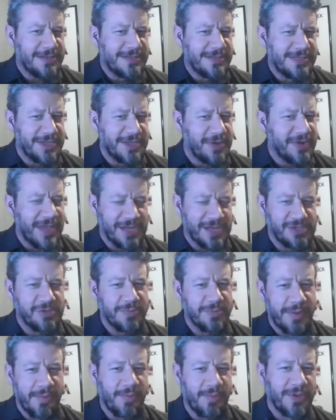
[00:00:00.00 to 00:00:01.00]
don't actually
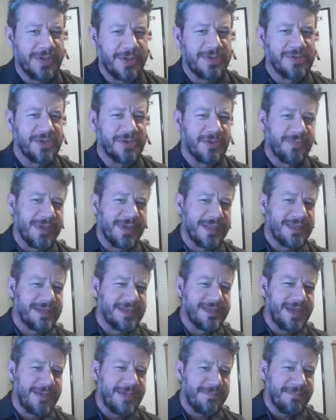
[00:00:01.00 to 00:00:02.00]
remember what you told me at the
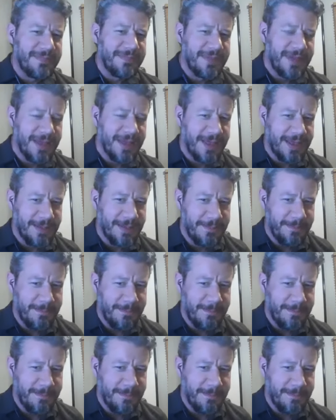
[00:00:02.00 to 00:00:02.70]
time. Um,